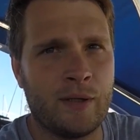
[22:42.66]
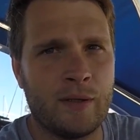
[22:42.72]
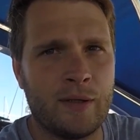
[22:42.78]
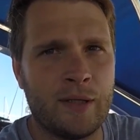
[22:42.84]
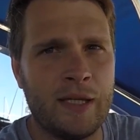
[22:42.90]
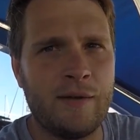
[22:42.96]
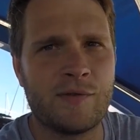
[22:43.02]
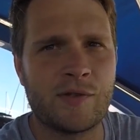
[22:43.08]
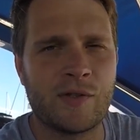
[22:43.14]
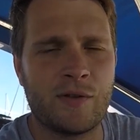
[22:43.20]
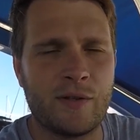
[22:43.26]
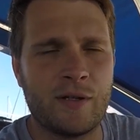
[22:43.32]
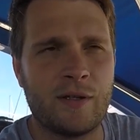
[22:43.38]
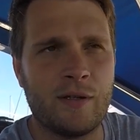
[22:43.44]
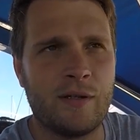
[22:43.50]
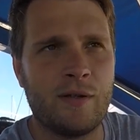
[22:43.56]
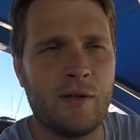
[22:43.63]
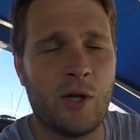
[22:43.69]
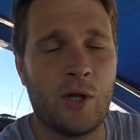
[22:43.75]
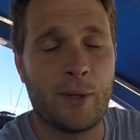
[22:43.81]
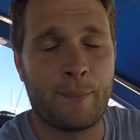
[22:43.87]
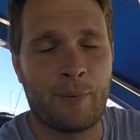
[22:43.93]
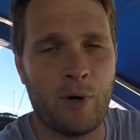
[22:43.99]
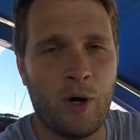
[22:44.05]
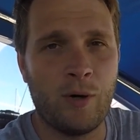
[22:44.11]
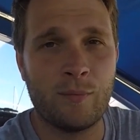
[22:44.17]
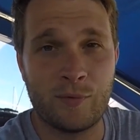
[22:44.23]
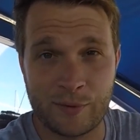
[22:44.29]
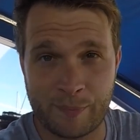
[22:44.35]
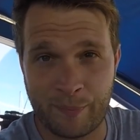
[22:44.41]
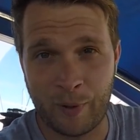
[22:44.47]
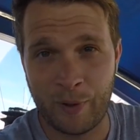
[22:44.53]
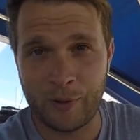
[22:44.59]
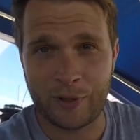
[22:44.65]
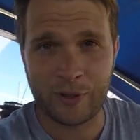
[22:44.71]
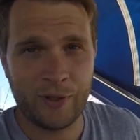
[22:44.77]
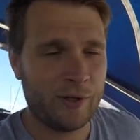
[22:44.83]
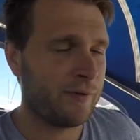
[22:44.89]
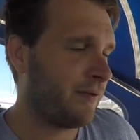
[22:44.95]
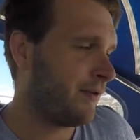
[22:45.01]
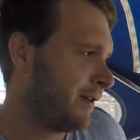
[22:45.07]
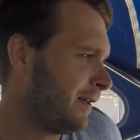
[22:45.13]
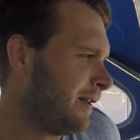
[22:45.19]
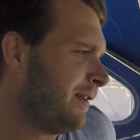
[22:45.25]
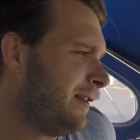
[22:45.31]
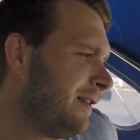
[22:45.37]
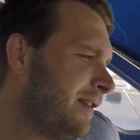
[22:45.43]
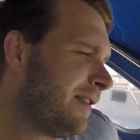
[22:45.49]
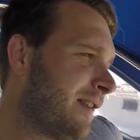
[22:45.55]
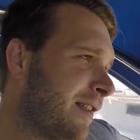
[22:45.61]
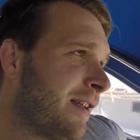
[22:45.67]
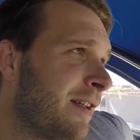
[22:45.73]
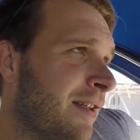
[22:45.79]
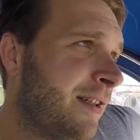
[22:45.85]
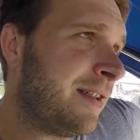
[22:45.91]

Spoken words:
leaves on the prop was broken off. So